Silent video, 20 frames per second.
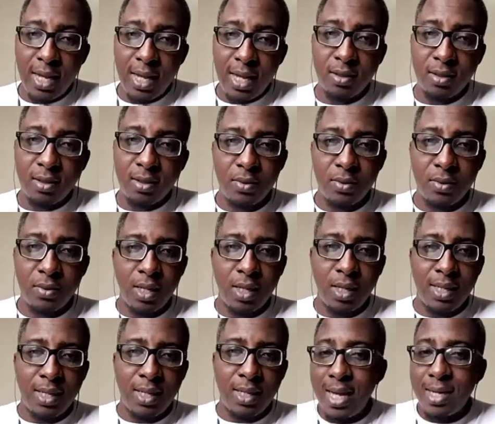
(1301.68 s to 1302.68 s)
yes,
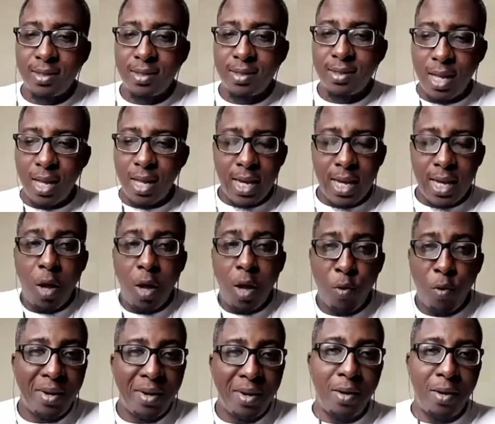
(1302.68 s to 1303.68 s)
yes. A lot of
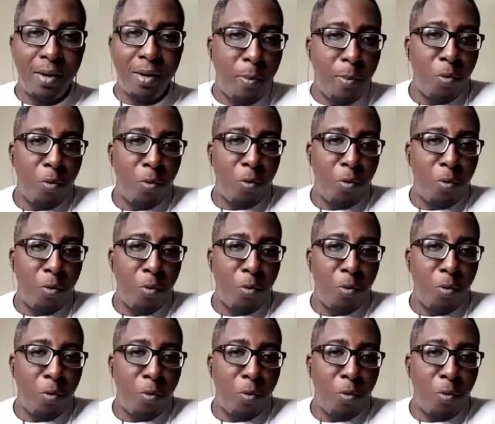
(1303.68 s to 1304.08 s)
people made